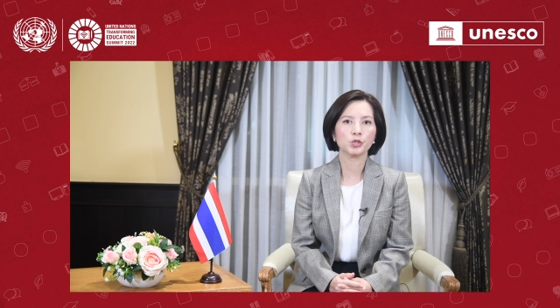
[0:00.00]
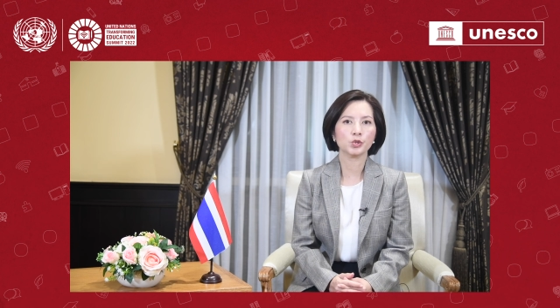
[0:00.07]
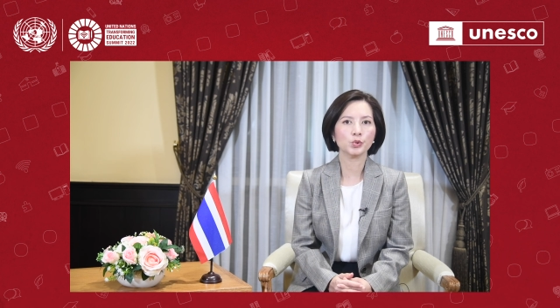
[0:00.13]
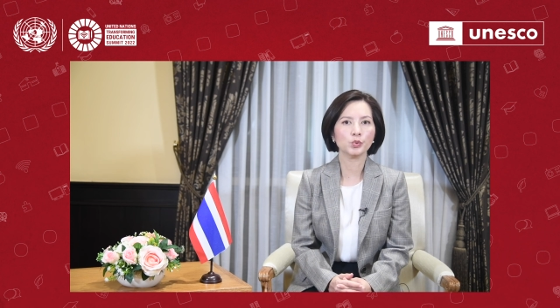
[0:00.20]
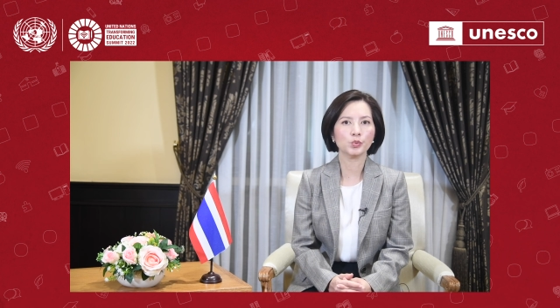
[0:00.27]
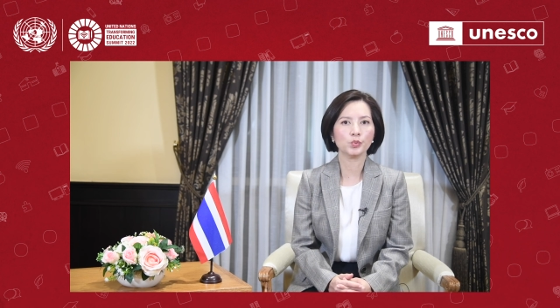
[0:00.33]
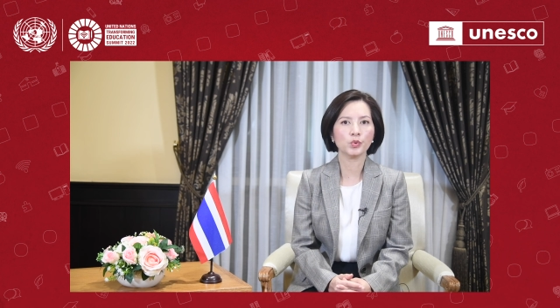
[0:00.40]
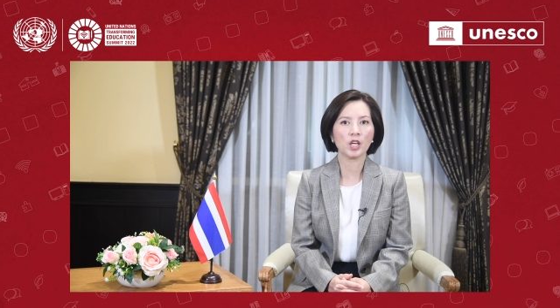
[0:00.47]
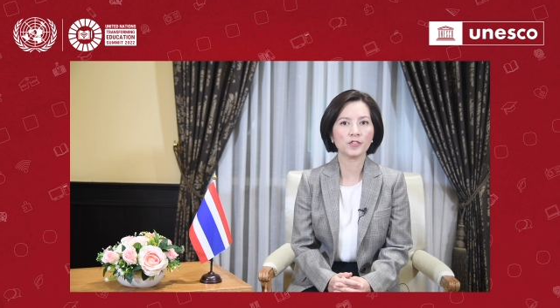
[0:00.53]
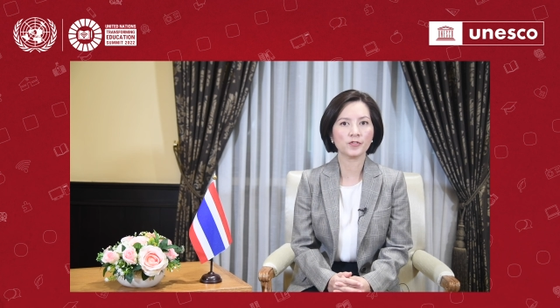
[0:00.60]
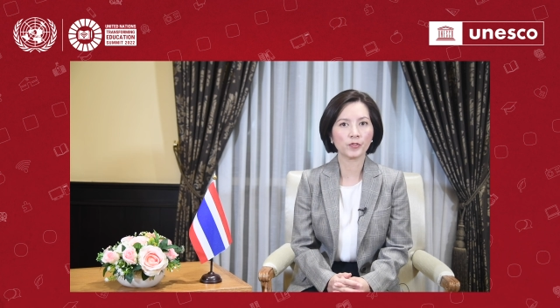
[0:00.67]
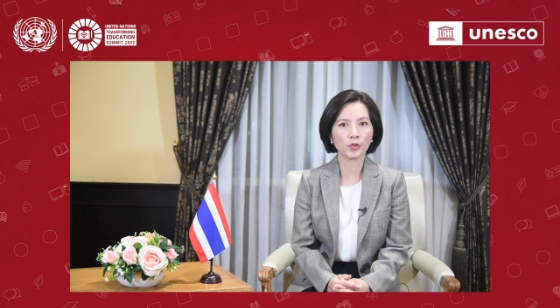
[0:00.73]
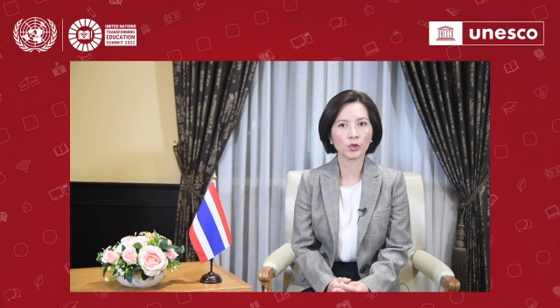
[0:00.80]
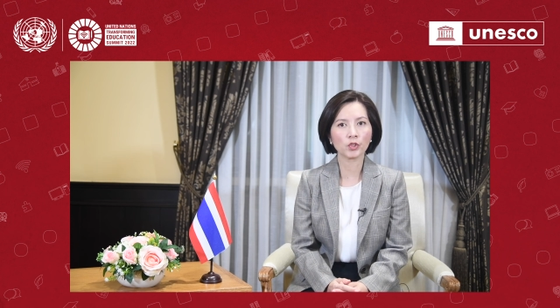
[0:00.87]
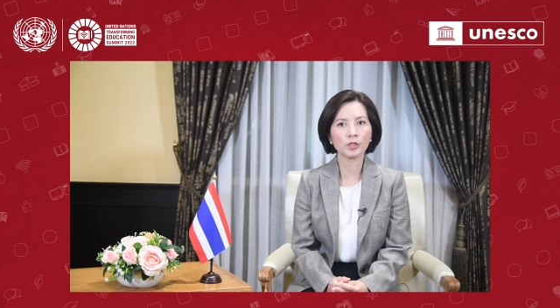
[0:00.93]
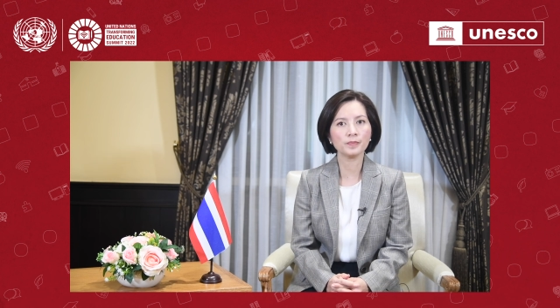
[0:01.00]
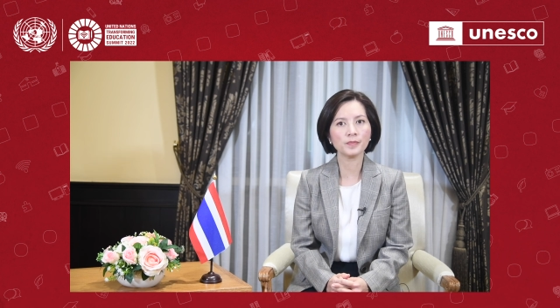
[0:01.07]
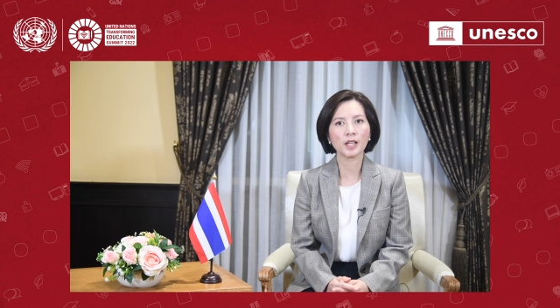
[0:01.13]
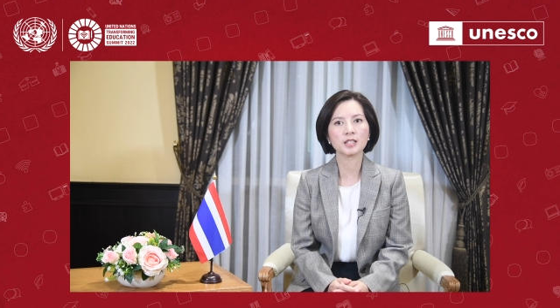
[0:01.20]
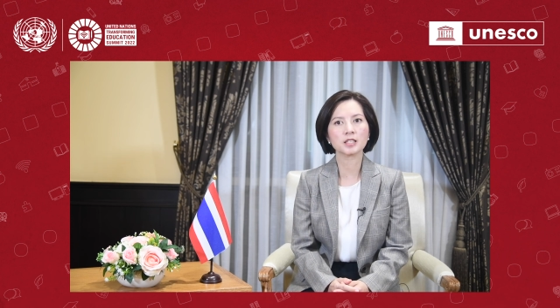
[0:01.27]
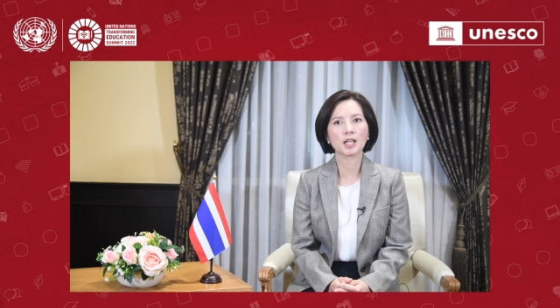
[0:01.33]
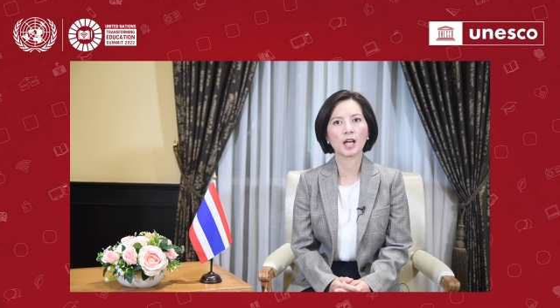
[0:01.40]
to reaffirm
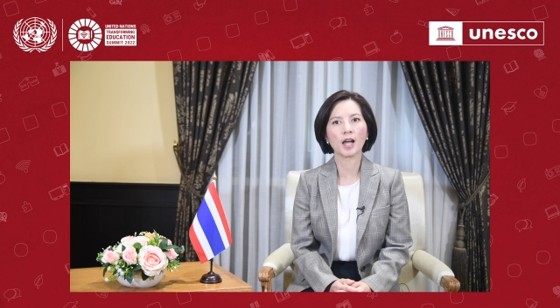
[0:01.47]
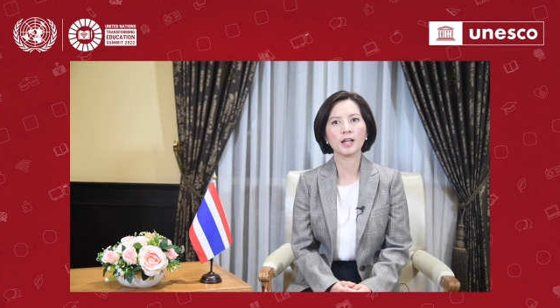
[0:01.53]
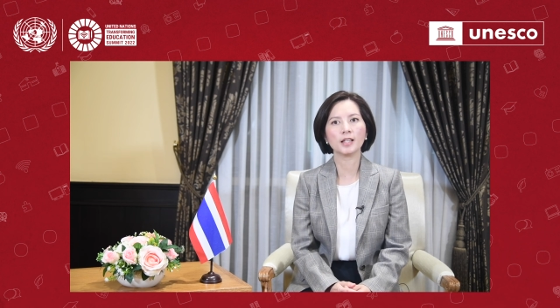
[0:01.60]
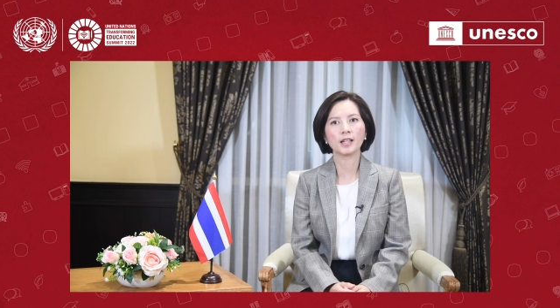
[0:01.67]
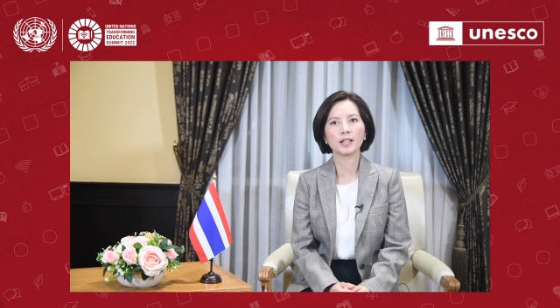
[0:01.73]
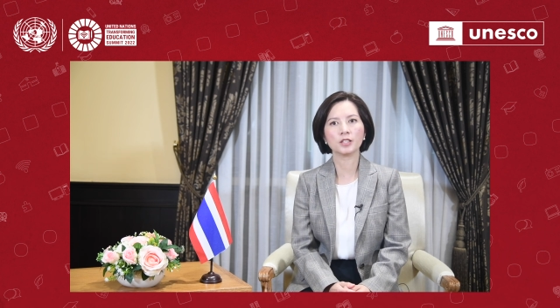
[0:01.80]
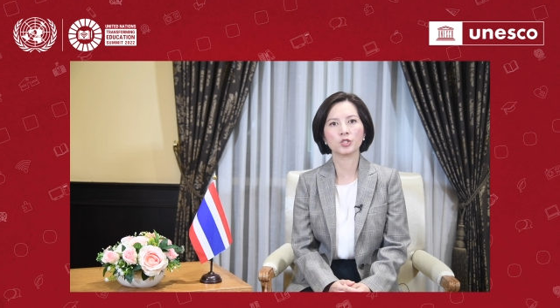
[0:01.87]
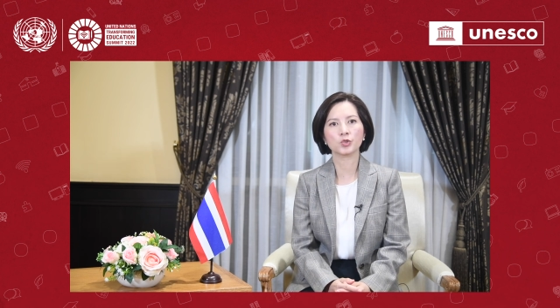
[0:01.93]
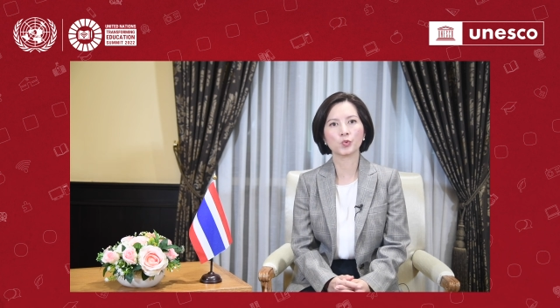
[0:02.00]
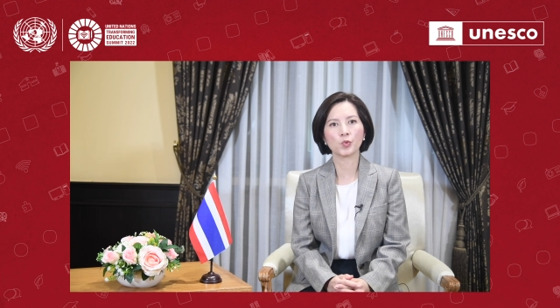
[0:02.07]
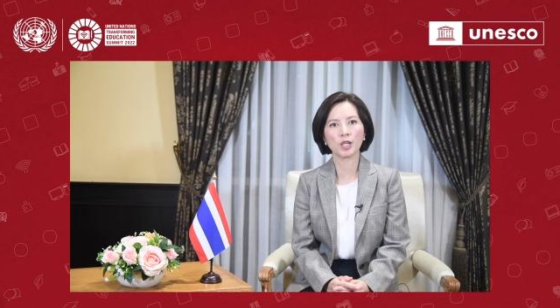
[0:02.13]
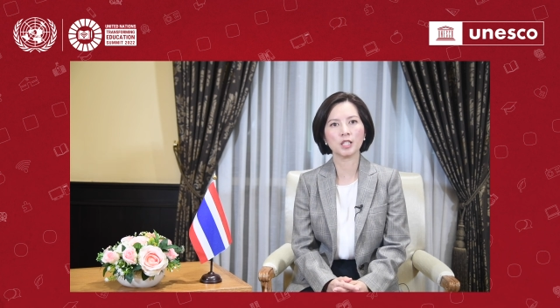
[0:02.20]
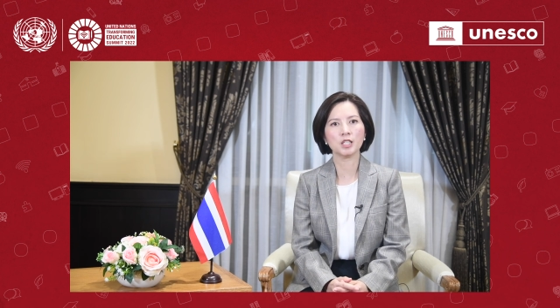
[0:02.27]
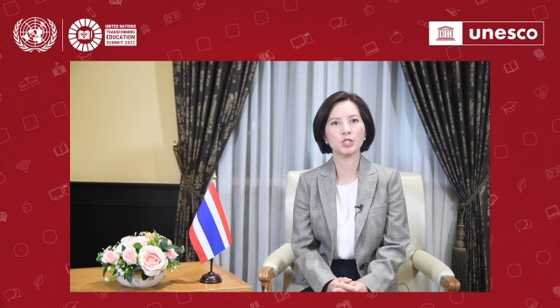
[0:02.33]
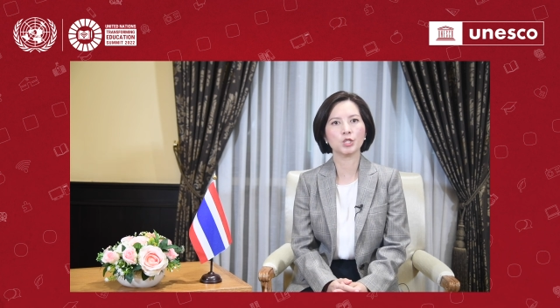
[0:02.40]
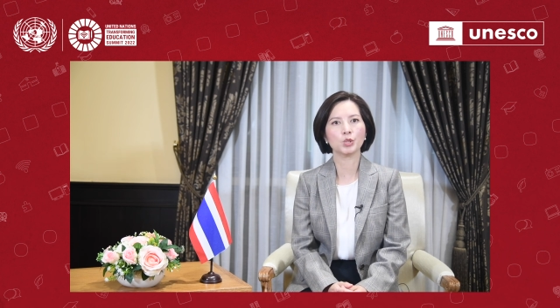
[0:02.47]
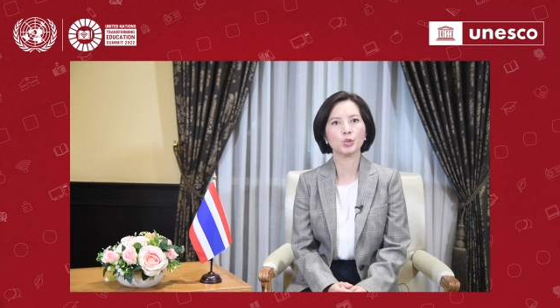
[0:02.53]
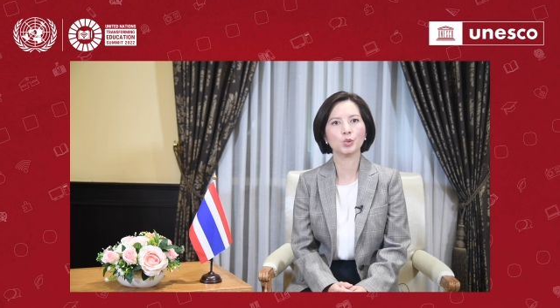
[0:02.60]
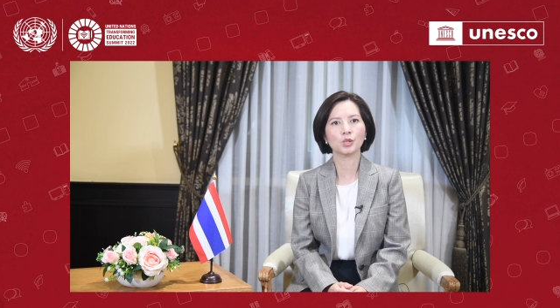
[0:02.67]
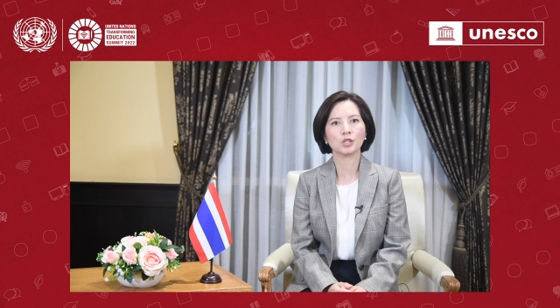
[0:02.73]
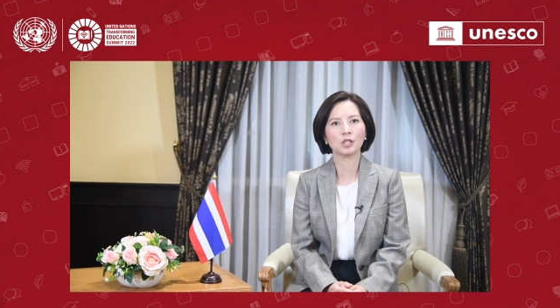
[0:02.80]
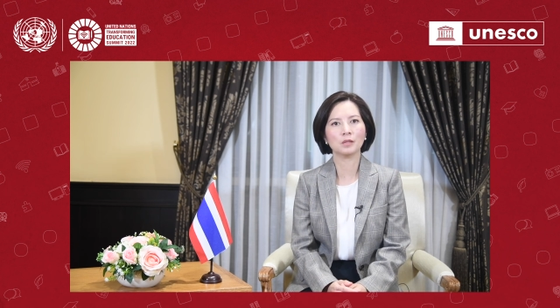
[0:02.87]
that Thailand is ready
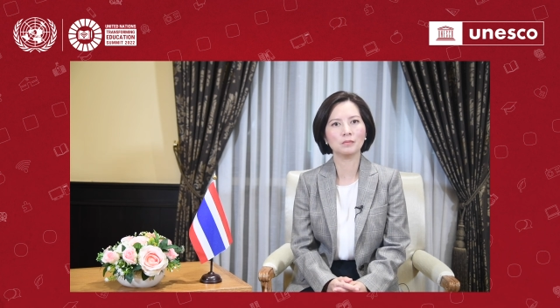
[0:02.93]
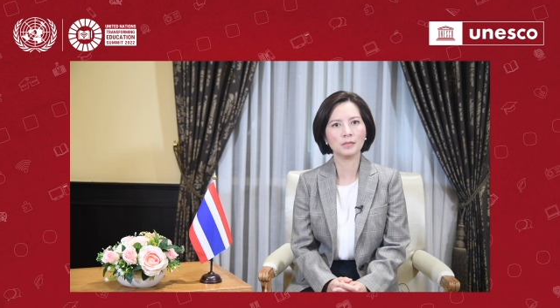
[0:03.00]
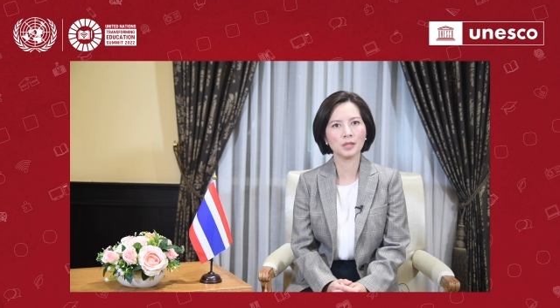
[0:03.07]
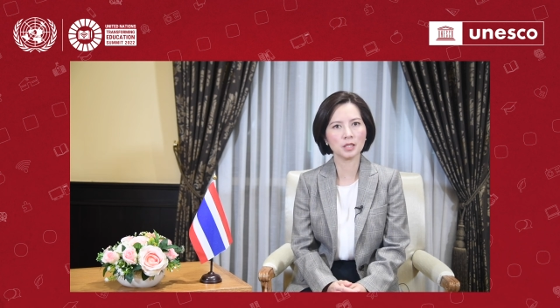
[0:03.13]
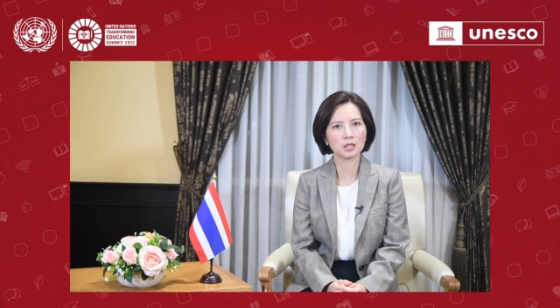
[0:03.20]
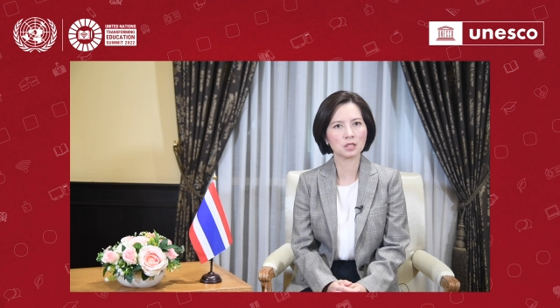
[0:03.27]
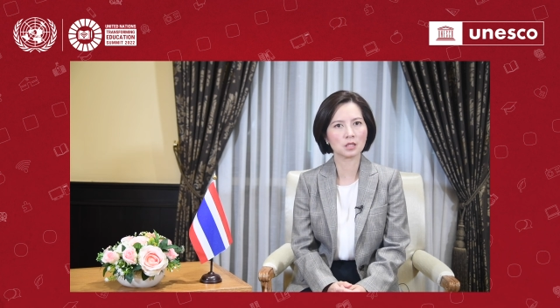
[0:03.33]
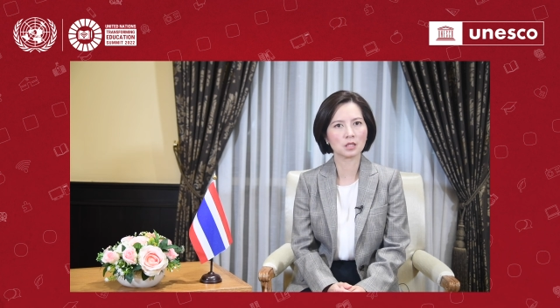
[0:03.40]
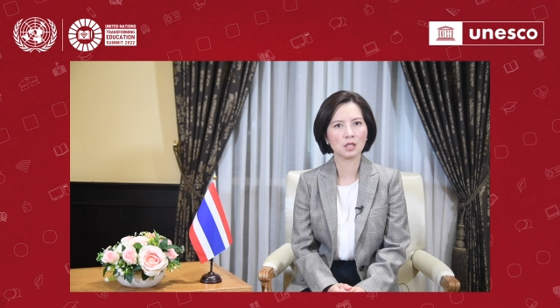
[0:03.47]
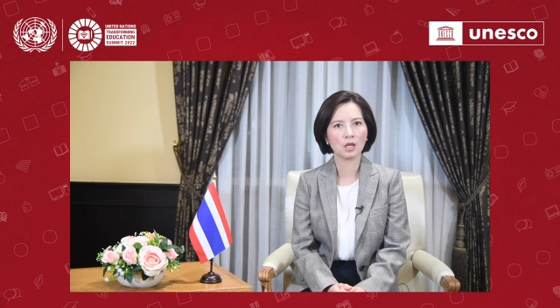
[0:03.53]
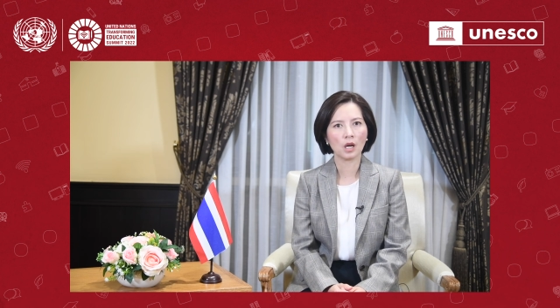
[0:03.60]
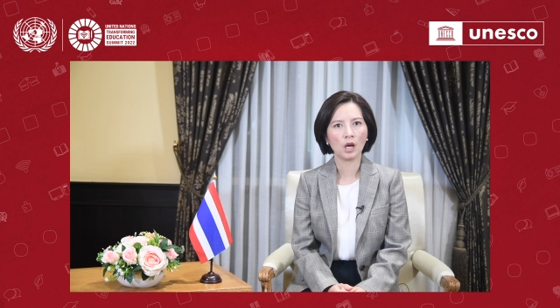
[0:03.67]
to commit